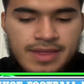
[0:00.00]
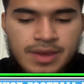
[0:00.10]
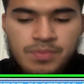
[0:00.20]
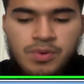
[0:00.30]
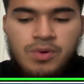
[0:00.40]

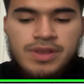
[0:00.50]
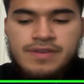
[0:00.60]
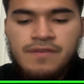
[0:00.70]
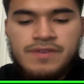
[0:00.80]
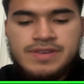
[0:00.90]
the
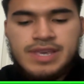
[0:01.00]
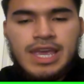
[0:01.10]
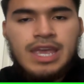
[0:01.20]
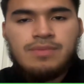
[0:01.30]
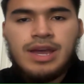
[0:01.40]
importance of this
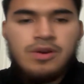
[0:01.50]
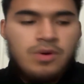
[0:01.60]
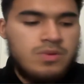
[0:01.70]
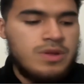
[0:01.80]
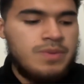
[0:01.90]
game, not
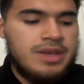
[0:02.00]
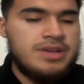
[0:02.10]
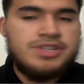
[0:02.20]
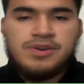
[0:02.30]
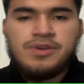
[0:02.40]
only
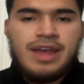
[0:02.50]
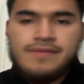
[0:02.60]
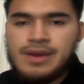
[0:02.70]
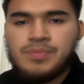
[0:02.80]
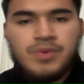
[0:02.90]
because you know you
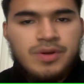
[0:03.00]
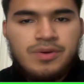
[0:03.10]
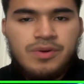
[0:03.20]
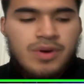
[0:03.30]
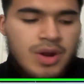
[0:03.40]
have that
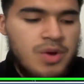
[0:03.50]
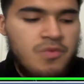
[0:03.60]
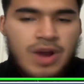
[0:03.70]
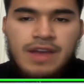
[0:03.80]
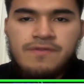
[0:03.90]
brother
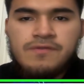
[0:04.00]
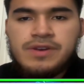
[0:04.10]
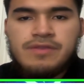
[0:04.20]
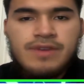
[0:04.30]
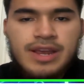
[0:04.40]

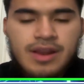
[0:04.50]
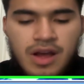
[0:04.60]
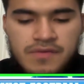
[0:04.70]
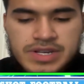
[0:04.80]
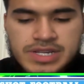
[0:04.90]
rivalry, right?
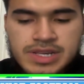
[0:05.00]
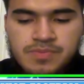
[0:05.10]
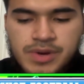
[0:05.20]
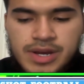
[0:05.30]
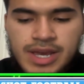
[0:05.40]
Obviously,
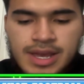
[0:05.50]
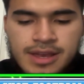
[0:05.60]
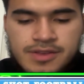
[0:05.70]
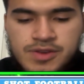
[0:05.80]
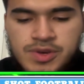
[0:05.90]
but
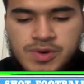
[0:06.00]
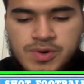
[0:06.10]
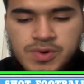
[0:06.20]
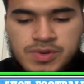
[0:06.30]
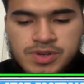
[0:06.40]

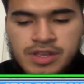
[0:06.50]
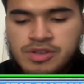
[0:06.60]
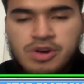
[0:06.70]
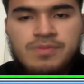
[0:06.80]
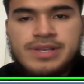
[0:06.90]
to to
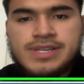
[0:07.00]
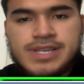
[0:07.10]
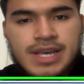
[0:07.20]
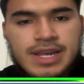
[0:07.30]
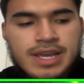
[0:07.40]
determine
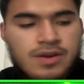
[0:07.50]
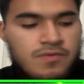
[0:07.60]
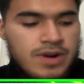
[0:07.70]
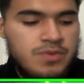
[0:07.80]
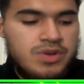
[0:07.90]
seeding,
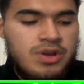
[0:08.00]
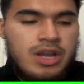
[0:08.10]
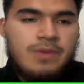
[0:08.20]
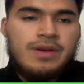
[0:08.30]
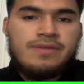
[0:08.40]
right? We're
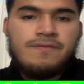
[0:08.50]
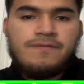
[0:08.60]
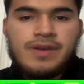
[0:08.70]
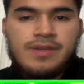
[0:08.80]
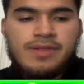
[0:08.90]
talking about the
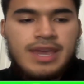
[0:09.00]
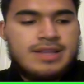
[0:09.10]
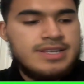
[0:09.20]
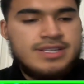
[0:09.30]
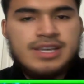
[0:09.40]
fifth
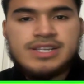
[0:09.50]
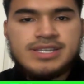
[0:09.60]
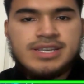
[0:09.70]
and sixth